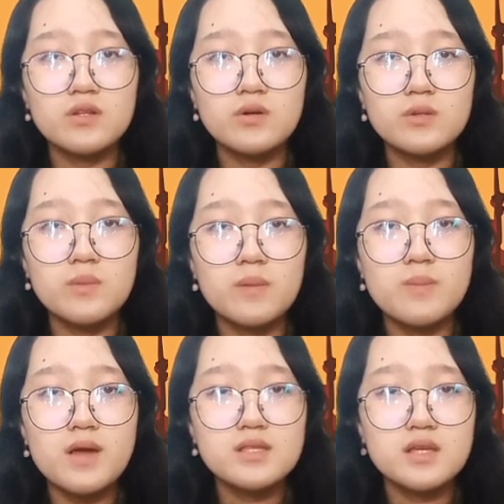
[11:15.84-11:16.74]
a notable
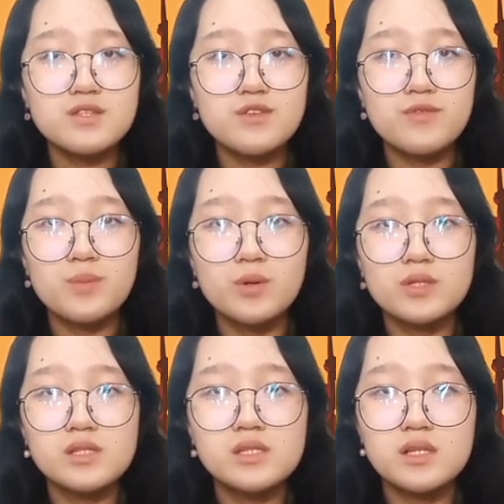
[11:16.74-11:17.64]
presence of
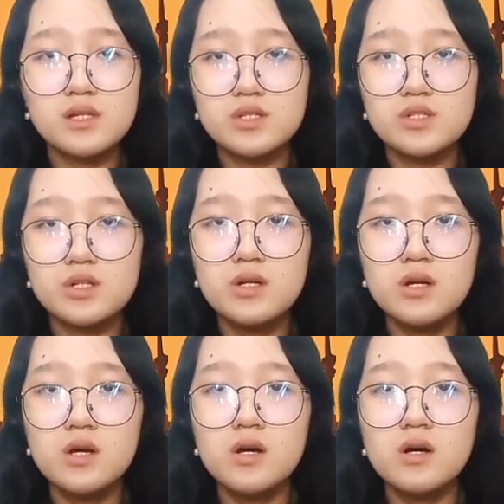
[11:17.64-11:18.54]
protest literature,
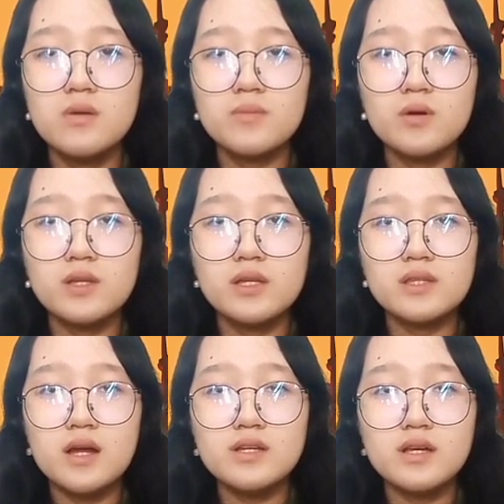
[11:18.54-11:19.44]

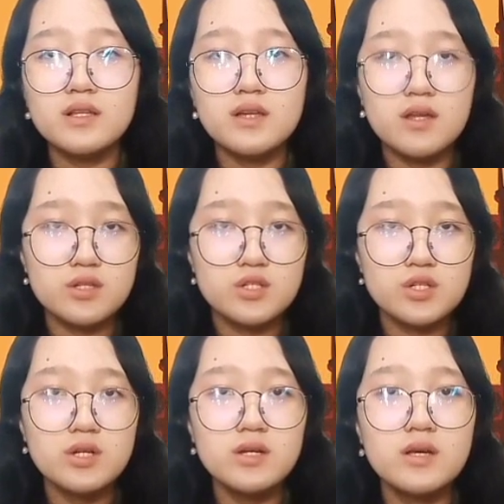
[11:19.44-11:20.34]
proletarian
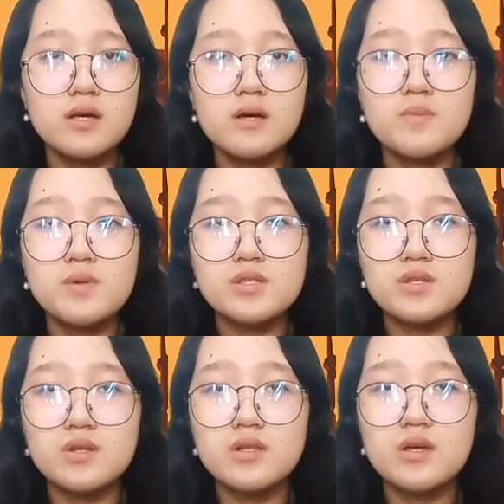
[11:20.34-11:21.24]
literature,
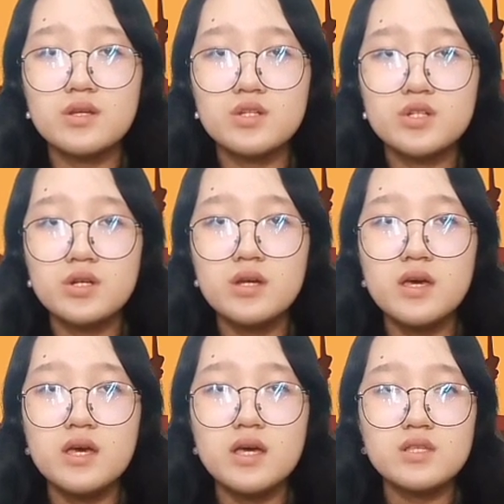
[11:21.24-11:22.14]
prison literature,
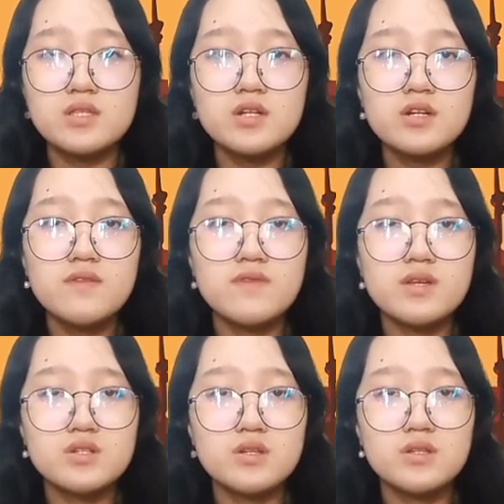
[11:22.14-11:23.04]
and
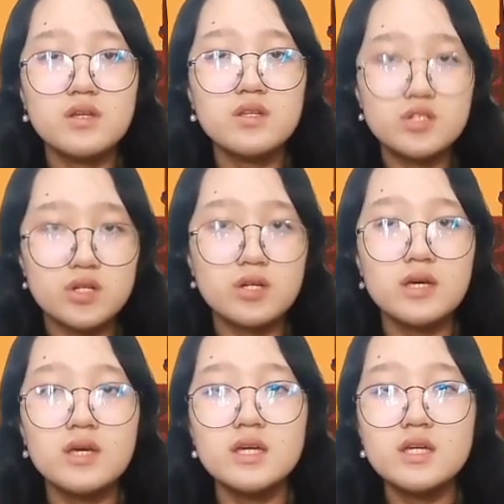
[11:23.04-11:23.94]
circumvention literature,
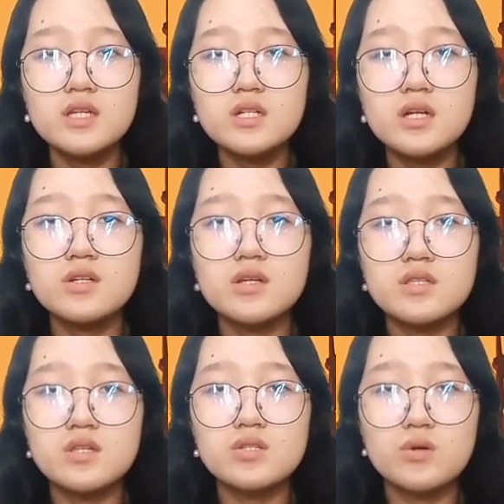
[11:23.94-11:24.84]
each
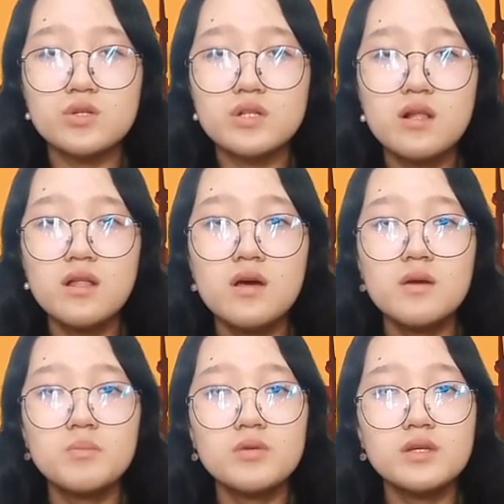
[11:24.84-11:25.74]
addressing social,
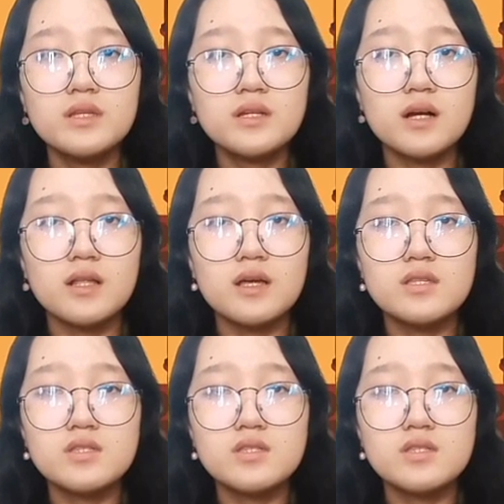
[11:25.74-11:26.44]
political, and